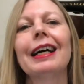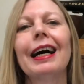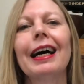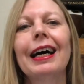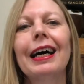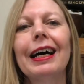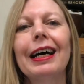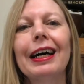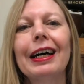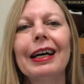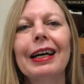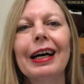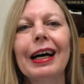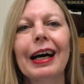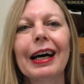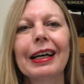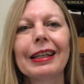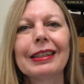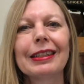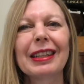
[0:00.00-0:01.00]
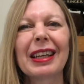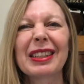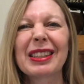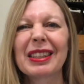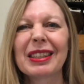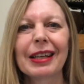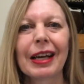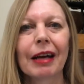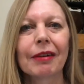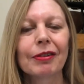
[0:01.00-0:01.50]
And I
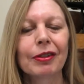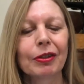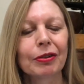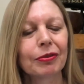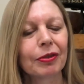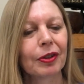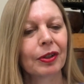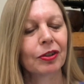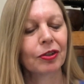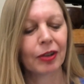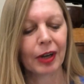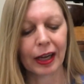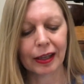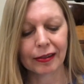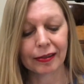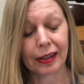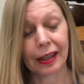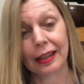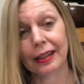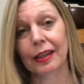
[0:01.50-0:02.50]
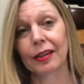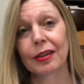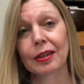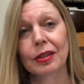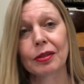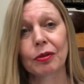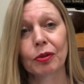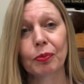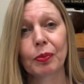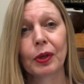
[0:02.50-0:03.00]
didn't have enough for the dress, and I
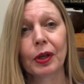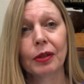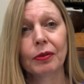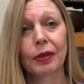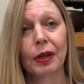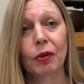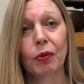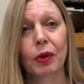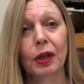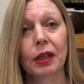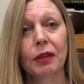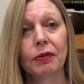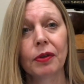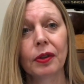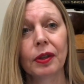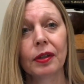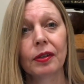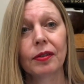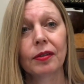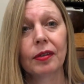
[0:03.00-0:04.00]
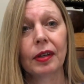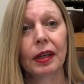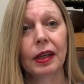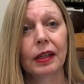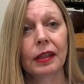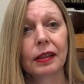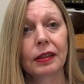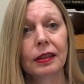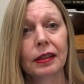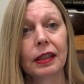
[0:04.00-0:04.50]
thought it was perfect weight for this,
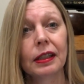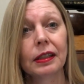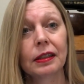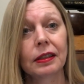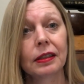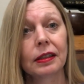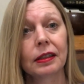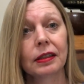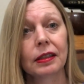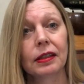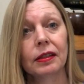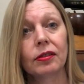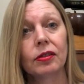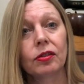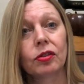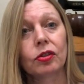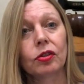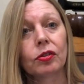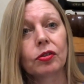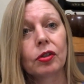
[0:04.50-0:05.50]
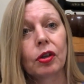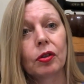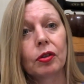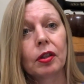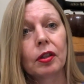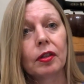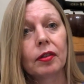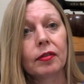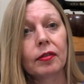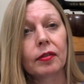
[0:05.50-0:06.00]
and it is. It's just
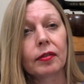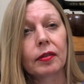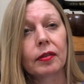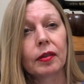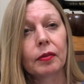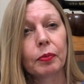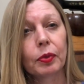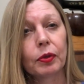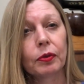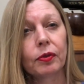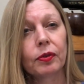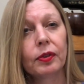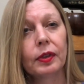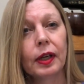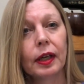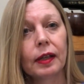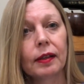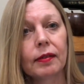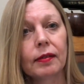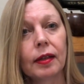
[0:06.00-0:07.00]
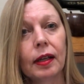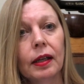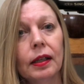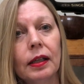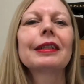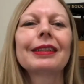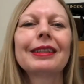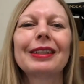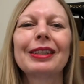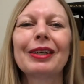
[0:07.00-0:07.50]
holding the puffs nicely.
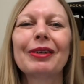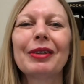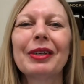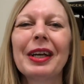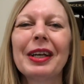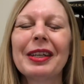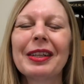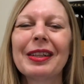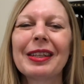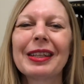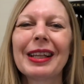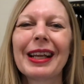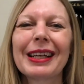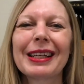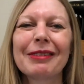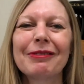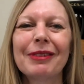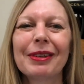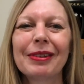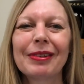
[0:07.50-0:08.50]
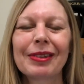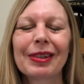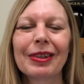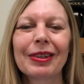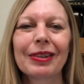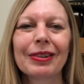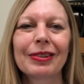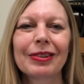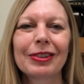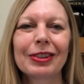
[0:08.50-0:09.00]
You don't want anything like a
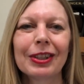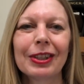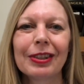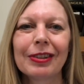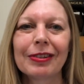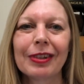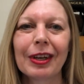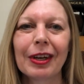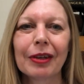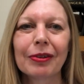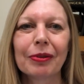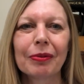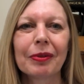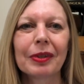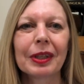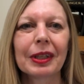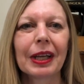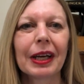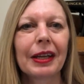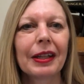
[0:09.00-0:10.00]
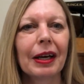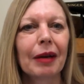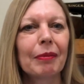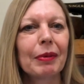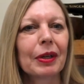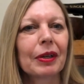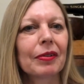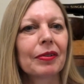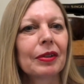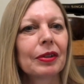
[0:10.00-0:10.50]
viscose jersey or something like that,
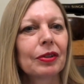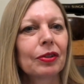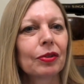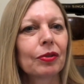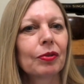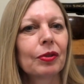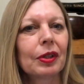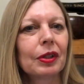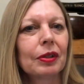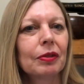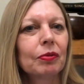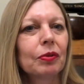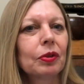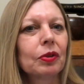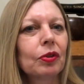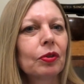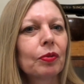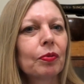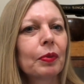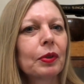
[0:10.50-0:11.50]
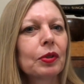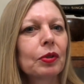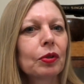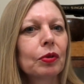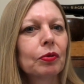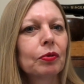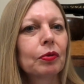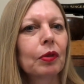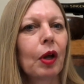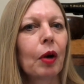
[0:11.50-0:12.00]
because it would just be
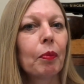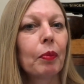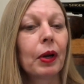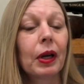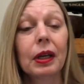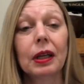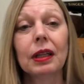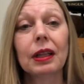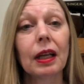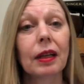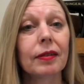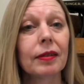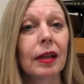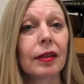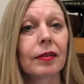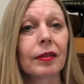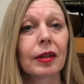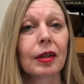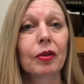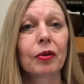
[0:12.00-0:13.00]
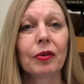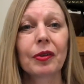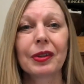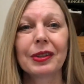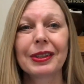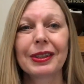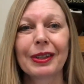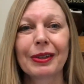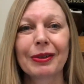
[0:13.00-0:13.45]
too floppy, unless that's the look that you're